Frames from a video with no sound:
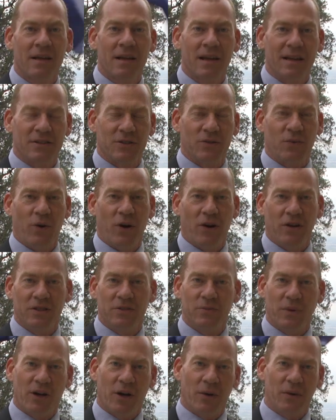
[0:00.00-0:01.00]
as it
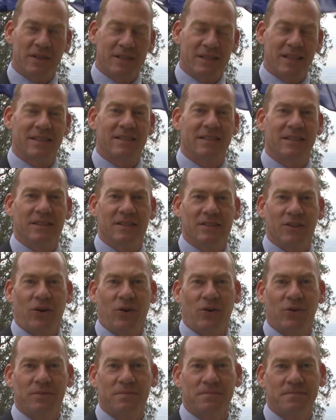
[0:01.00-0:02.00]
was when I was 6 years
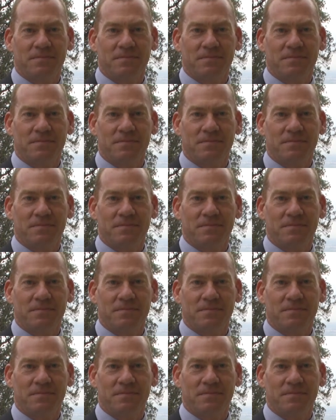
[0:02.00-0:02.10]
old.